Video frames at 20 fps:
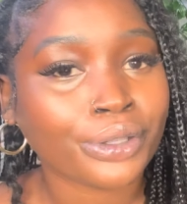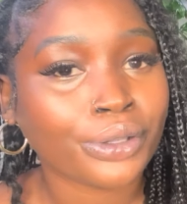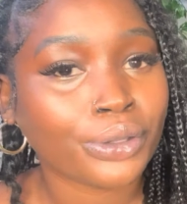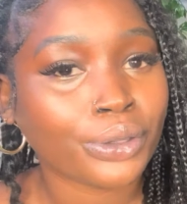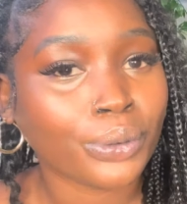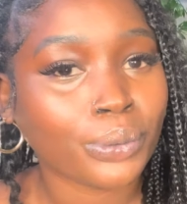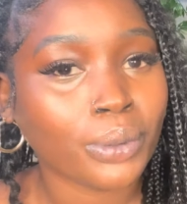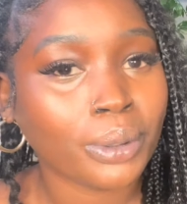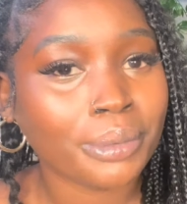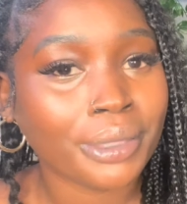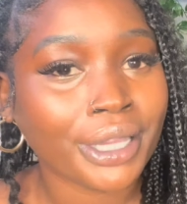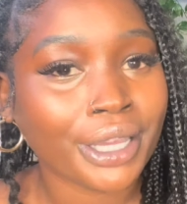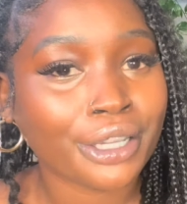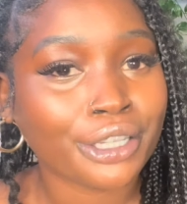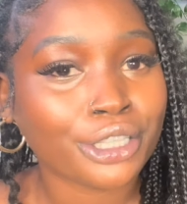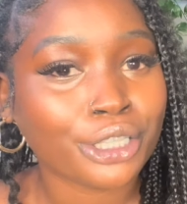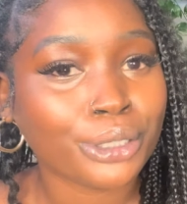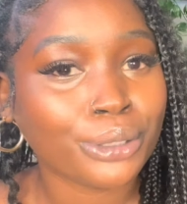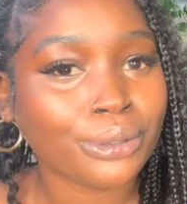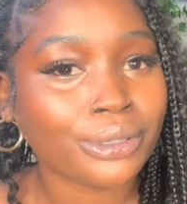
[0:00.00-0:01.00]
the woman that
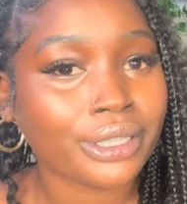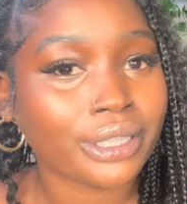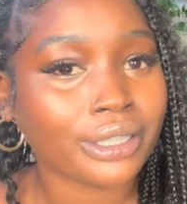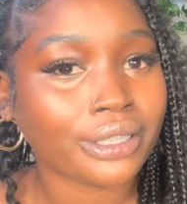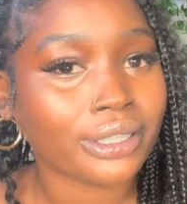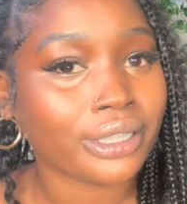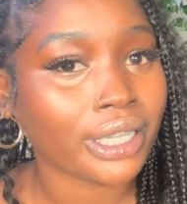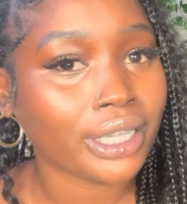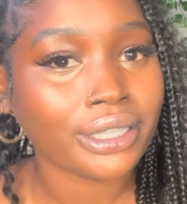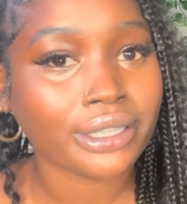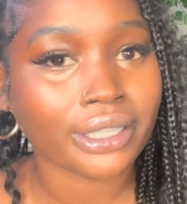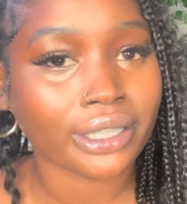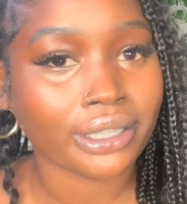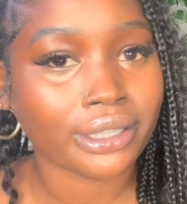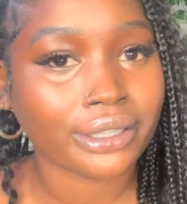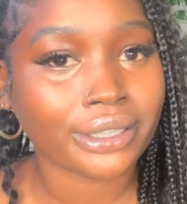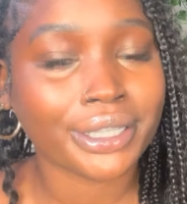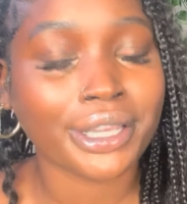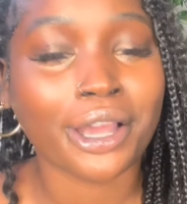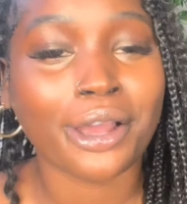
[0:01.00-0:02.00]
you're choosing
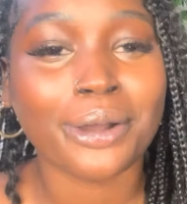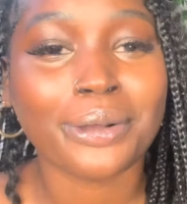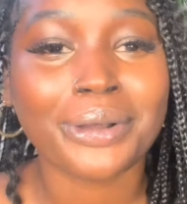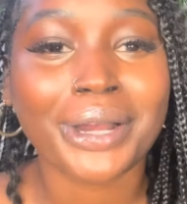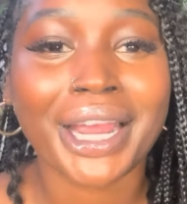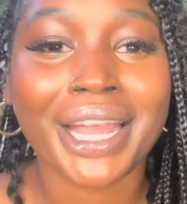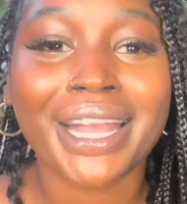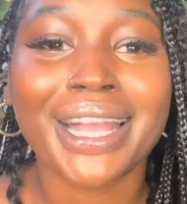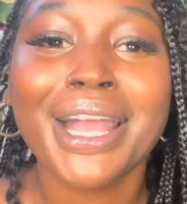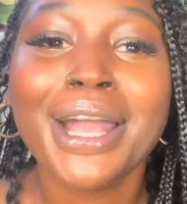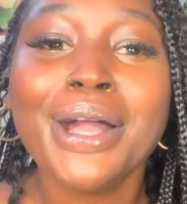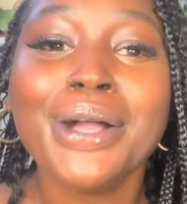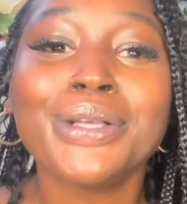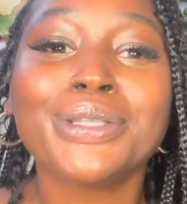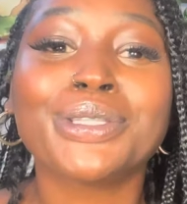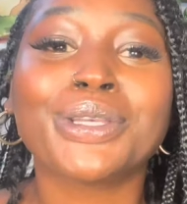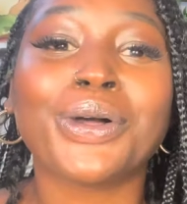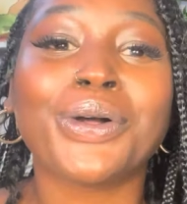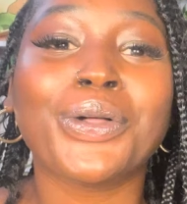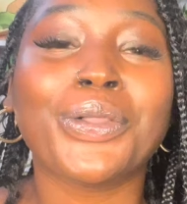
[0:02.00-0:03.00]
doesn't, all right?
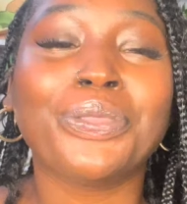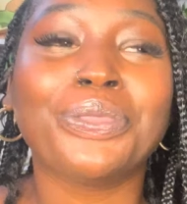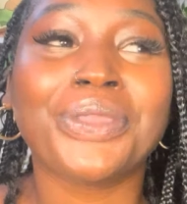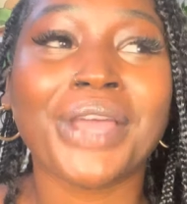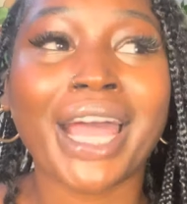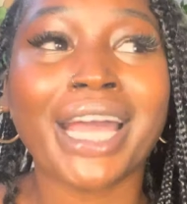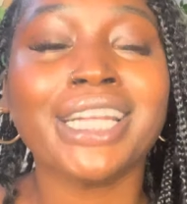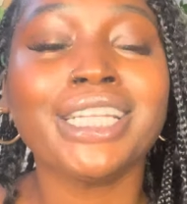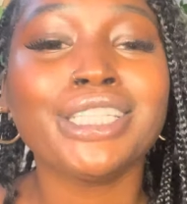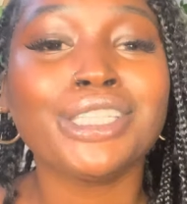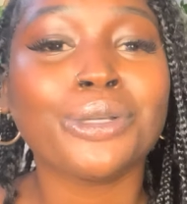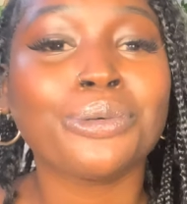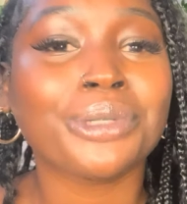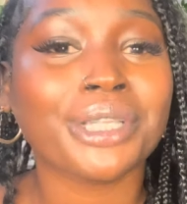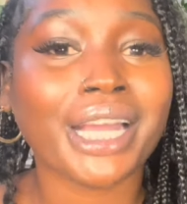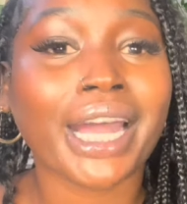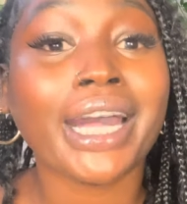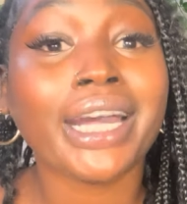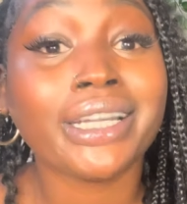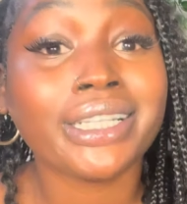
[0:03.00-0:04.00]
So that is a
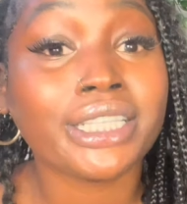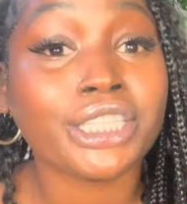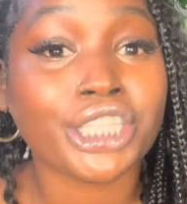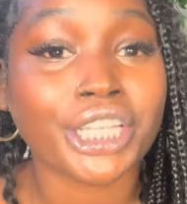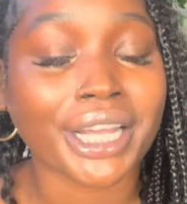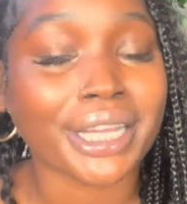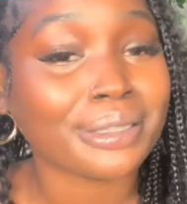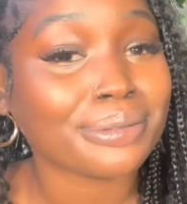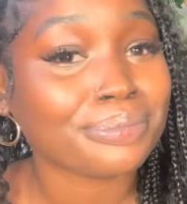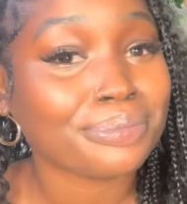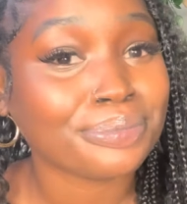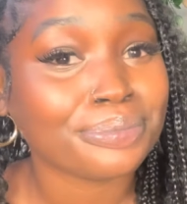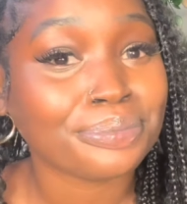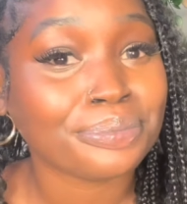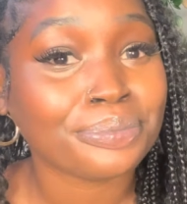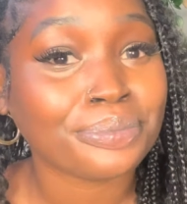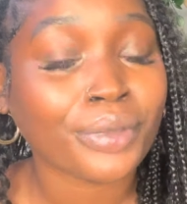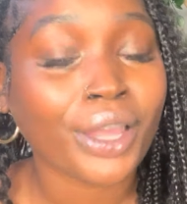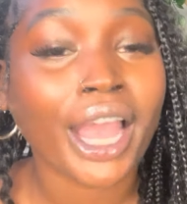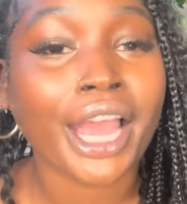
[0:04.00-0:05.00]
reality check.
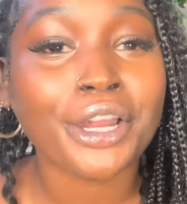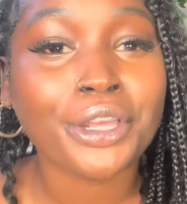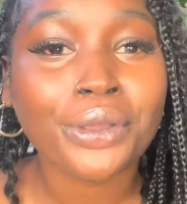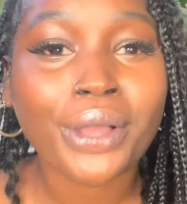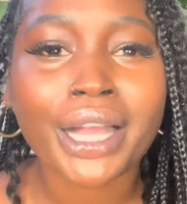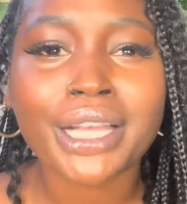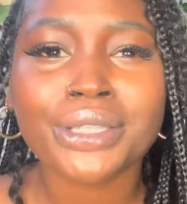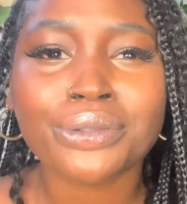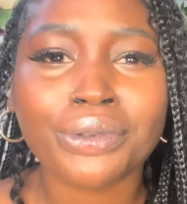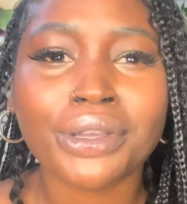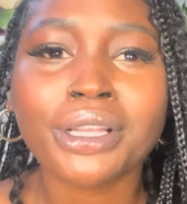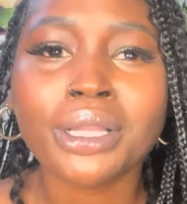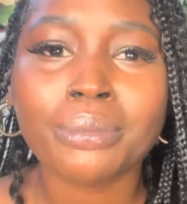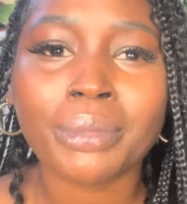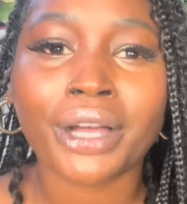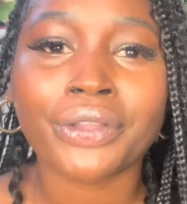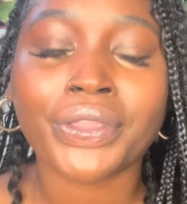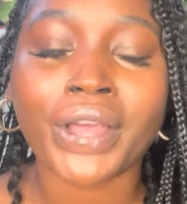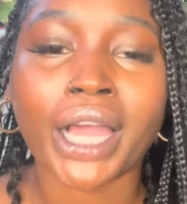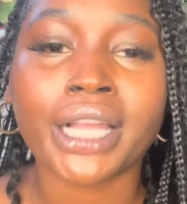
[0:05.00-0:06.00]
How do you guys feel
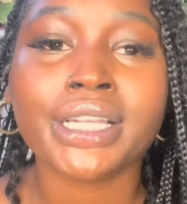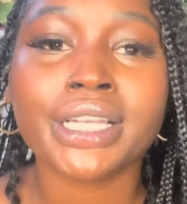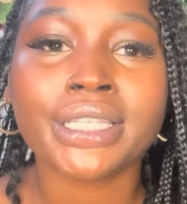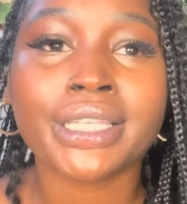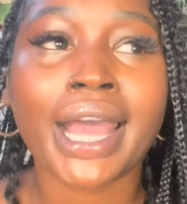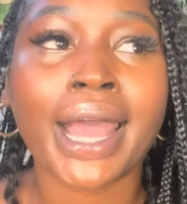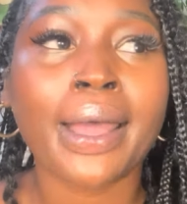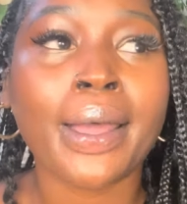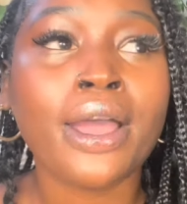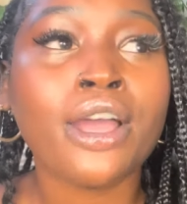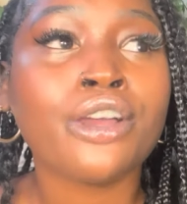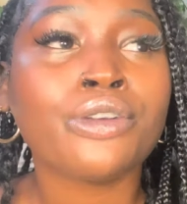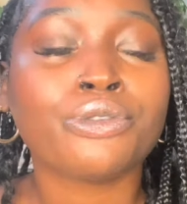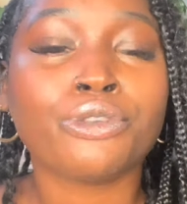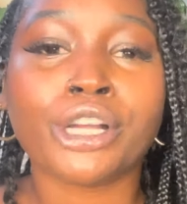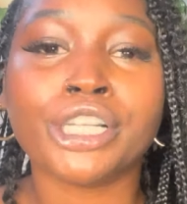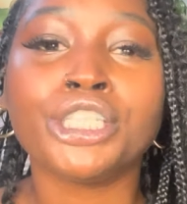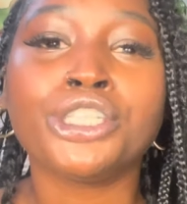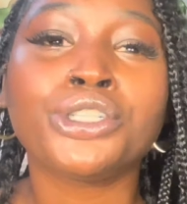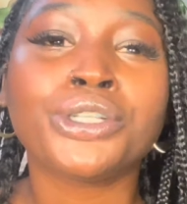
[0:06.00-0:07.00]
about that? Does that
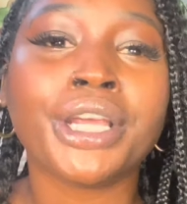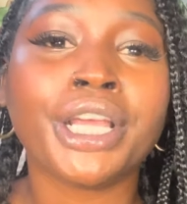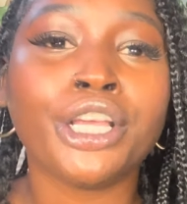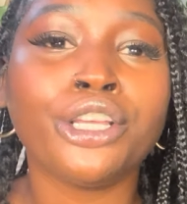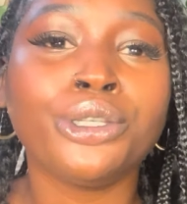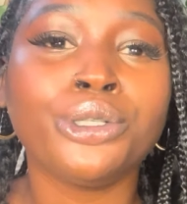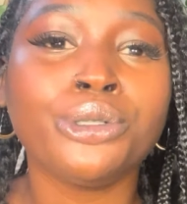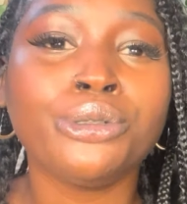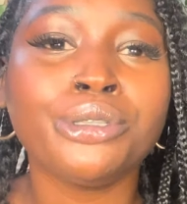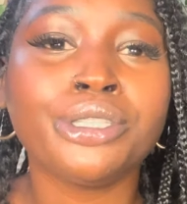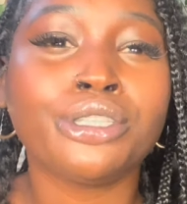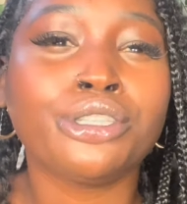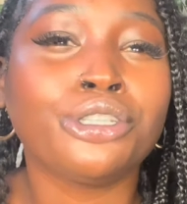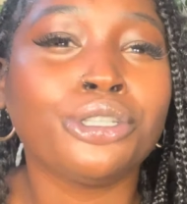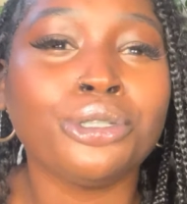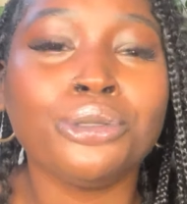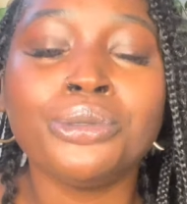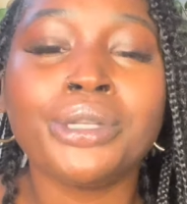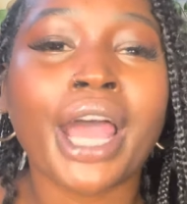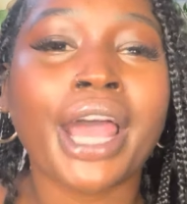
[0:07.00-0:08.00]
frustrate you? Do
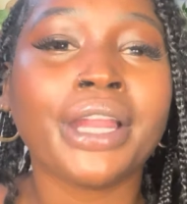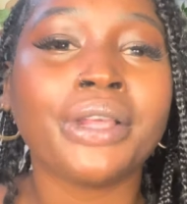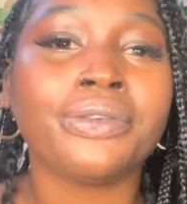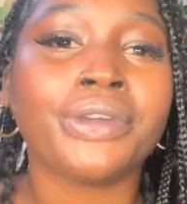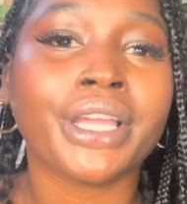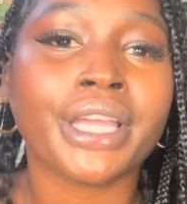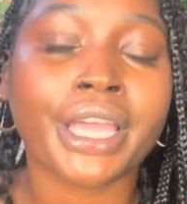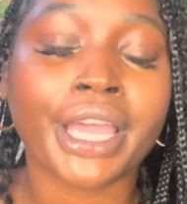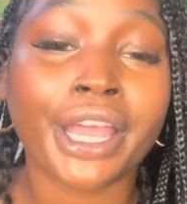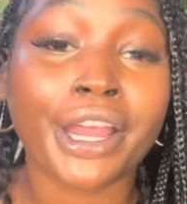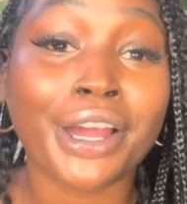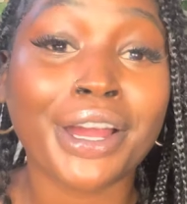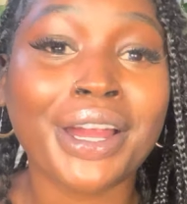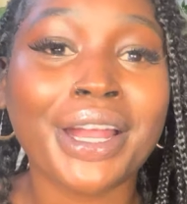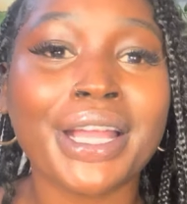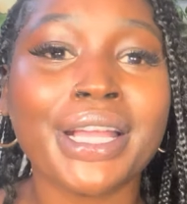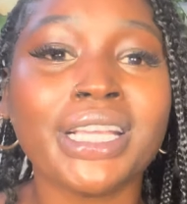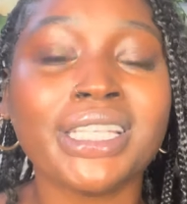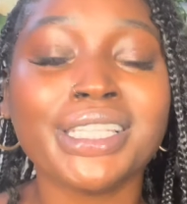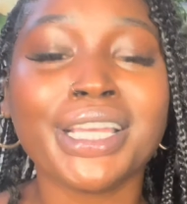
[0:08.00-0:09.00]
you not even
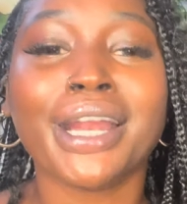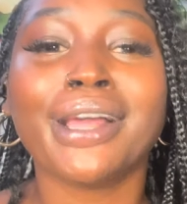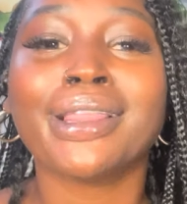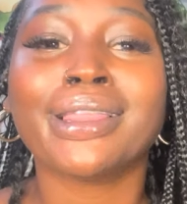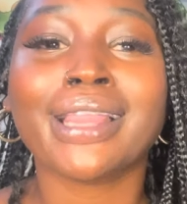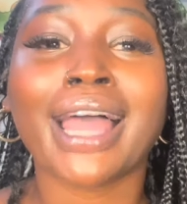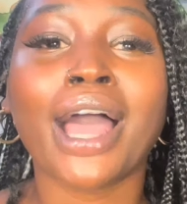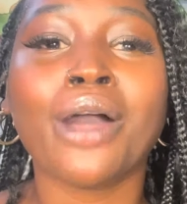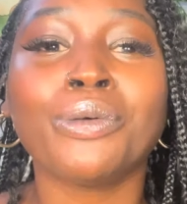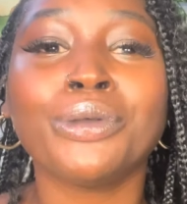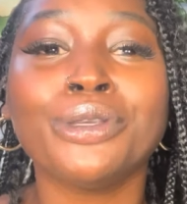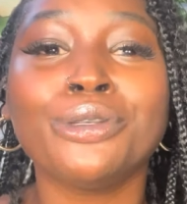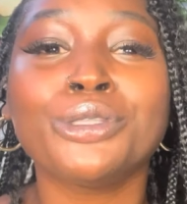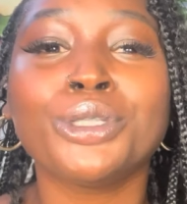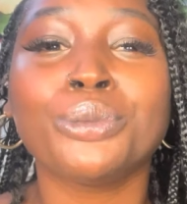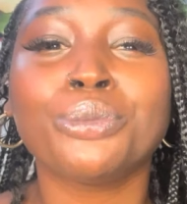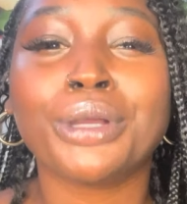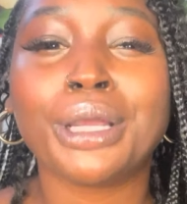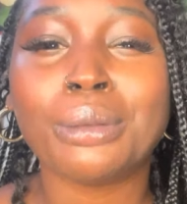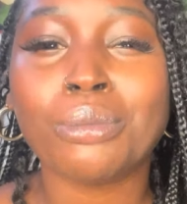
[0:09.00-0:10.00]
care? Is it allowing you
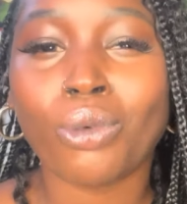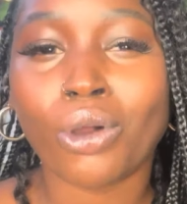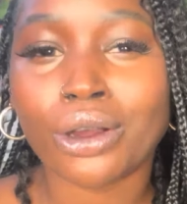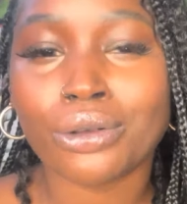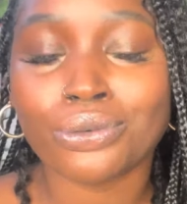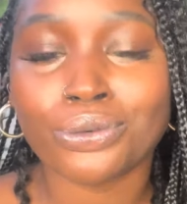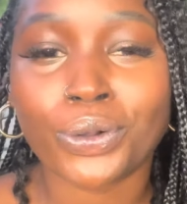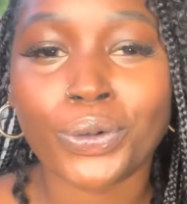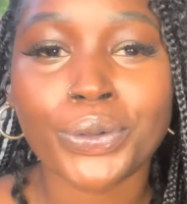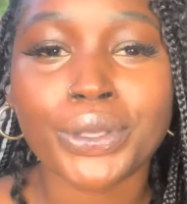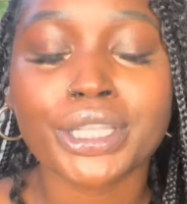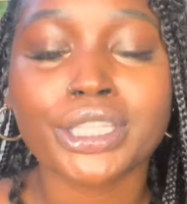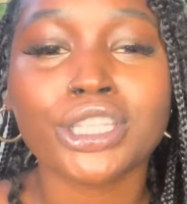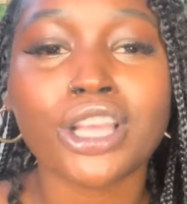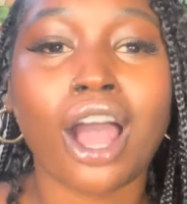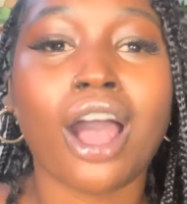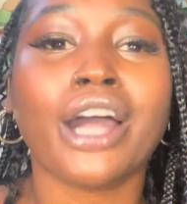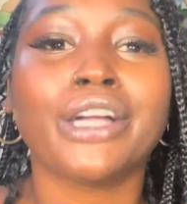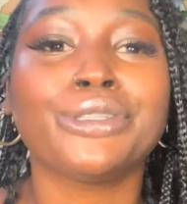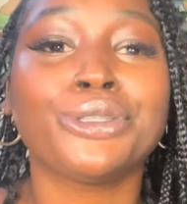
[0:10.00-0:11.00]
to bring more focus
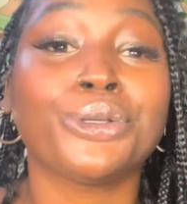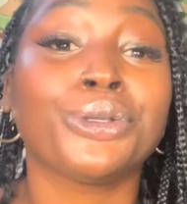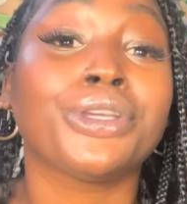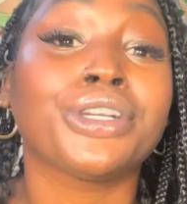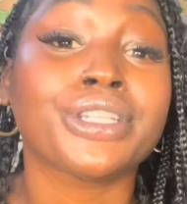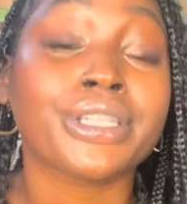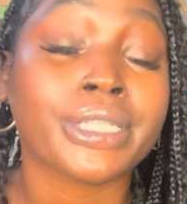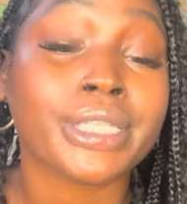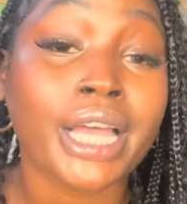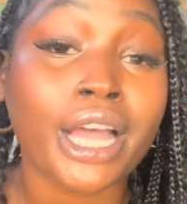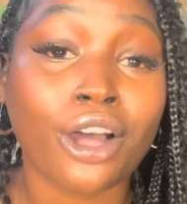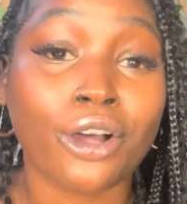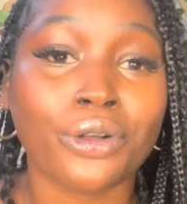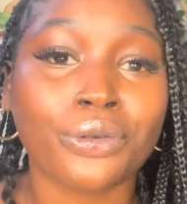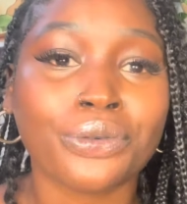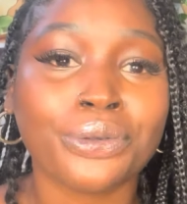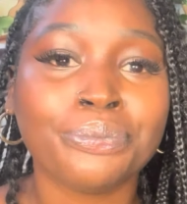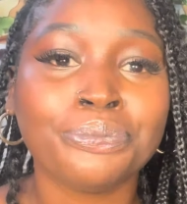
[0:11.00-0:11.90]
onto yourself,